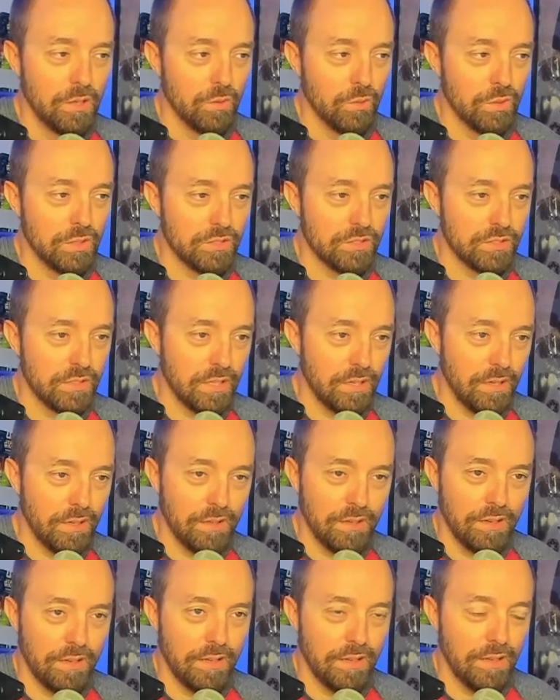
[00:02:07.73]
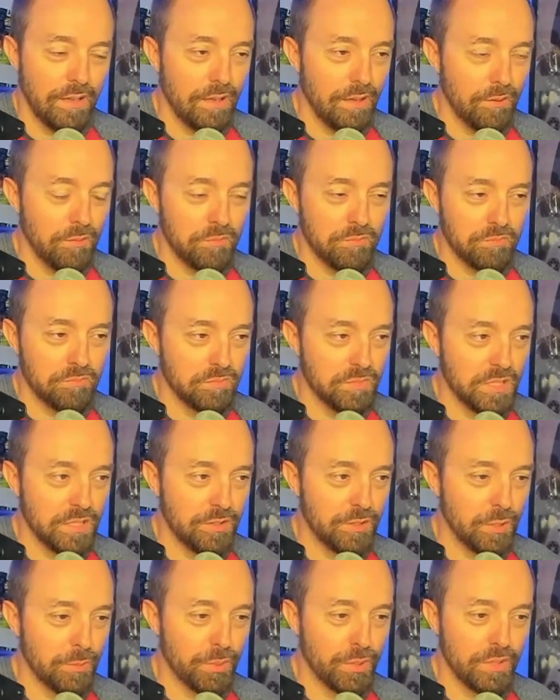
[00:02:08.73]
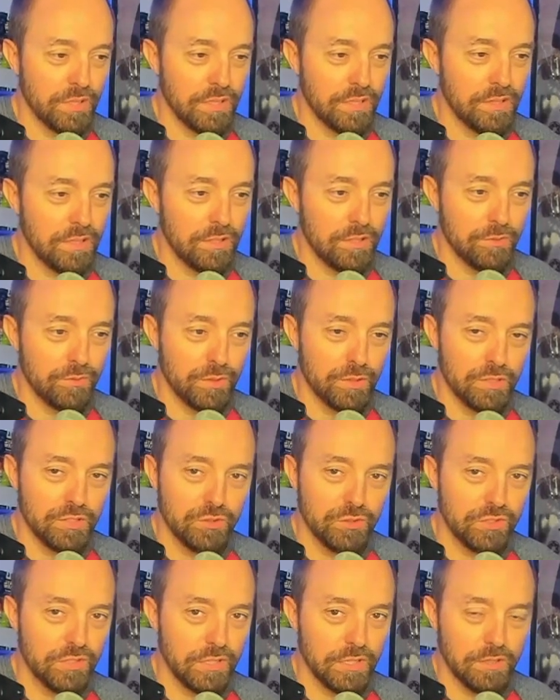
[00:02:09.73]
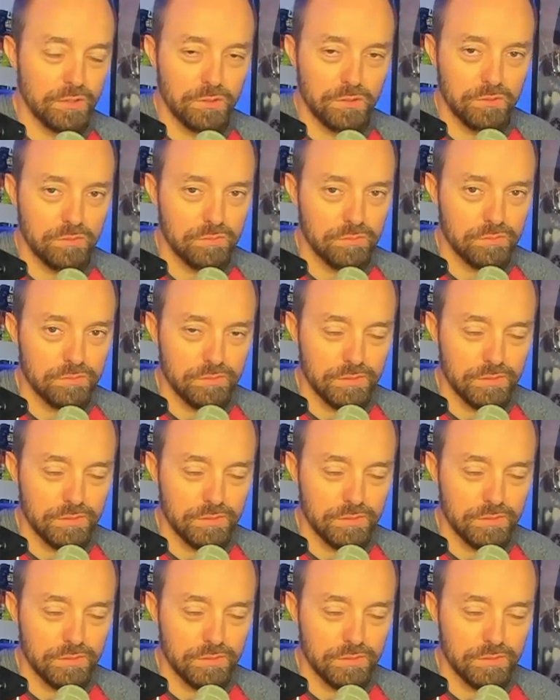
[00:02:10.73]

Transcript: which uh, um, they're putting in there the virtue signal.